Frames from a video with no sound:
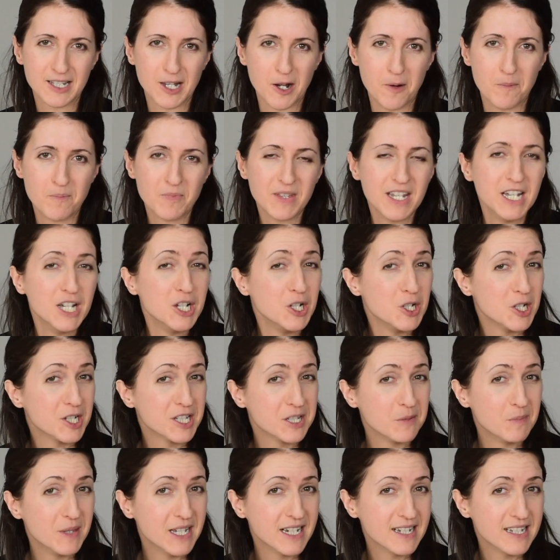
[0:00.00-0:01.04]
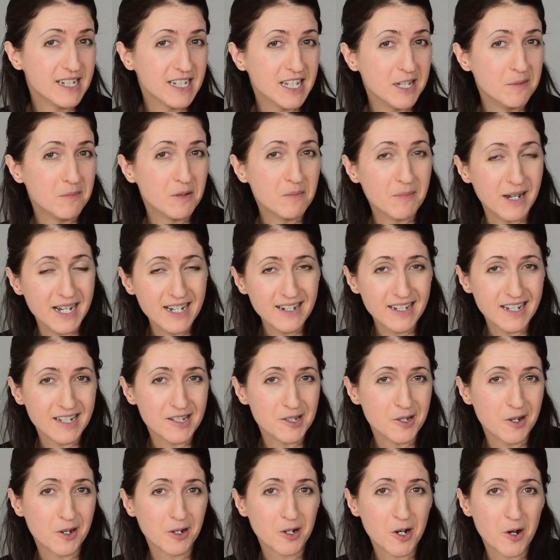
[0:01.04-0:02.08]
So just some things to keep in mind
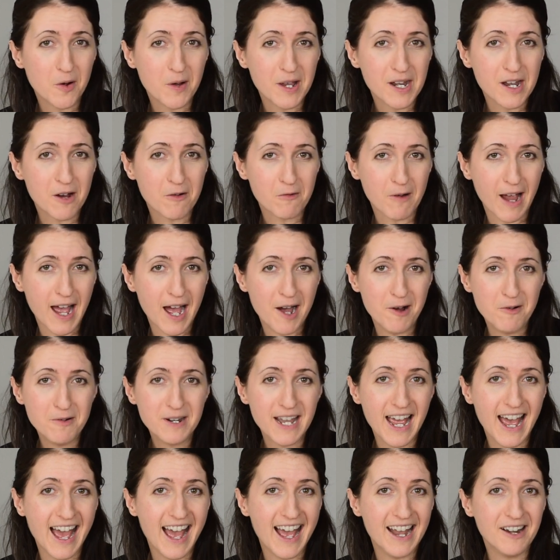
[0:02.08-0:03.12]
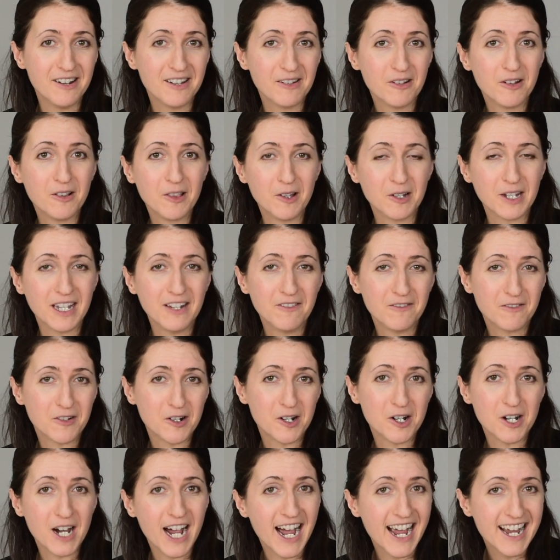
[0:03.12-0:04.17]
as you're going around and looking
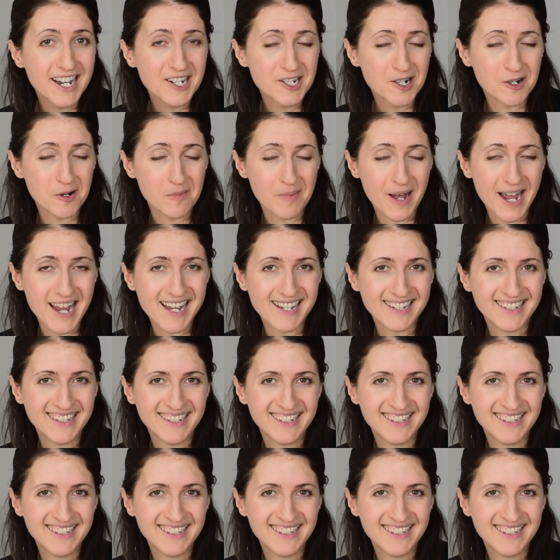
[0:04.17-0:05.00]
for a high chair to buy.